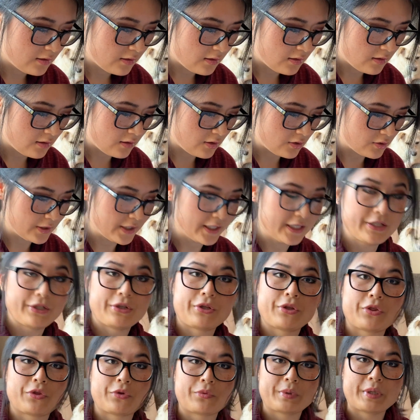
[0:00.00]
All right,
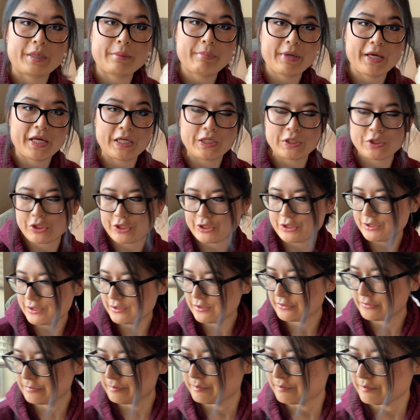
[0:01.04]
3
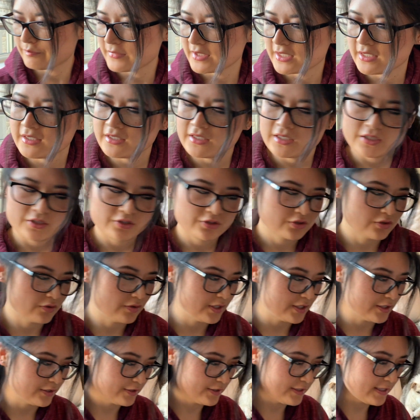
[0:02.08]
pages. So
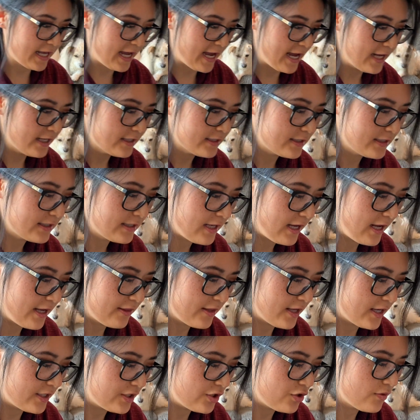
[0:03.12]
there's that. And
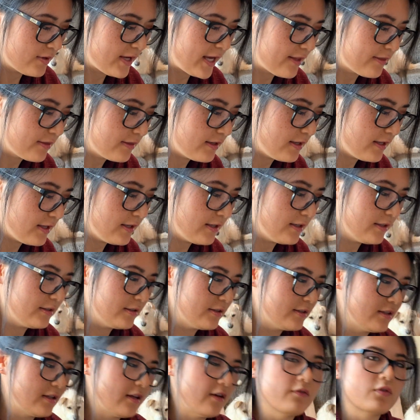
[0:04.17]
then you get
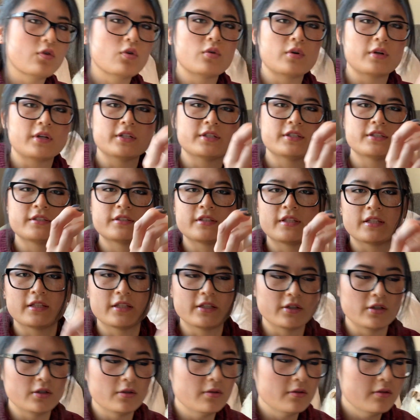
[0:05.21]
these, of course, the
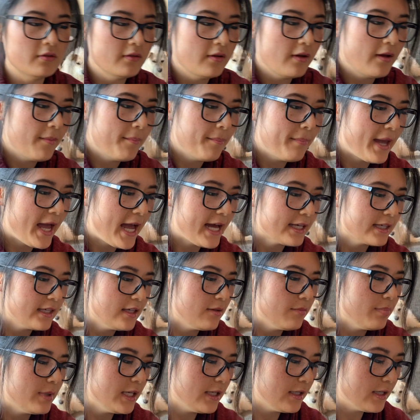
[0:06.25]
little
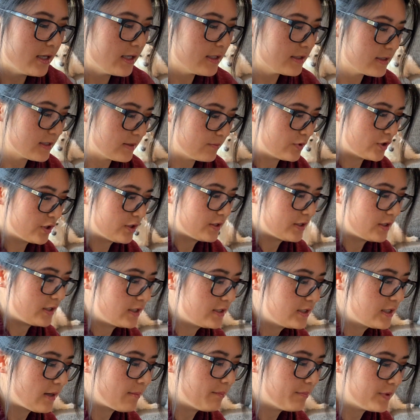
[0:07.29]
packing peanuts. I'm just gonna
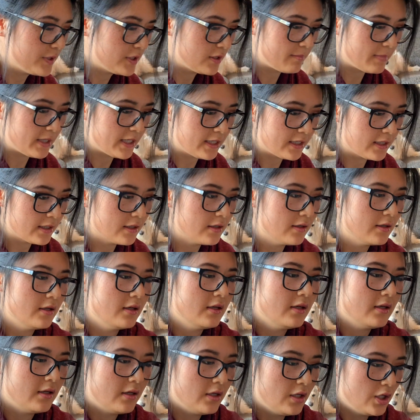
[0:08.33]
dump into my
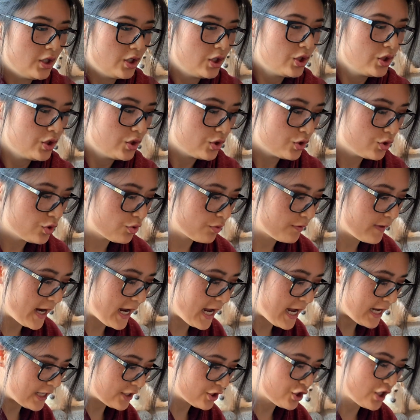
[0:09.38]

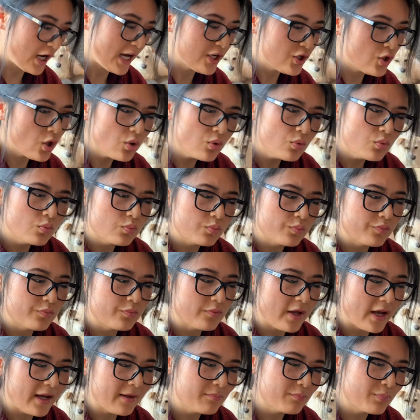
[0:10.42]
trash.
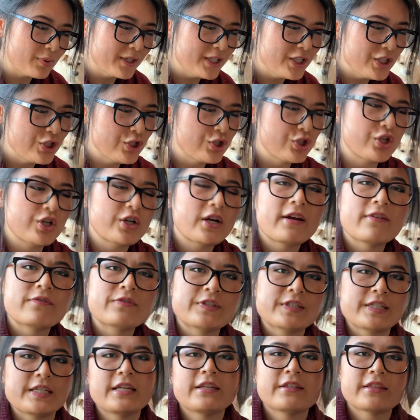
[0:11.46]
I'm pretty sure I've
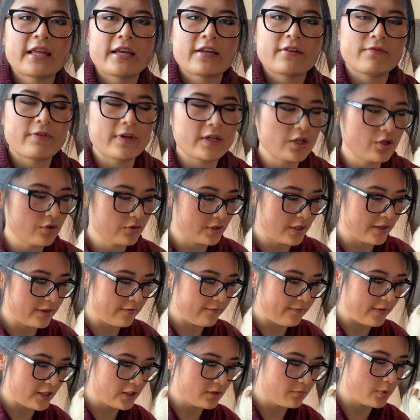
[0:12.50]
seen like videos on the
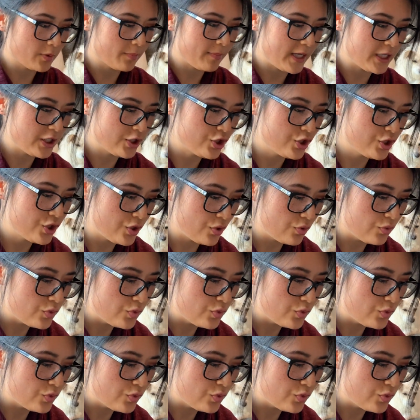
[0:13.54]
Facebook page too.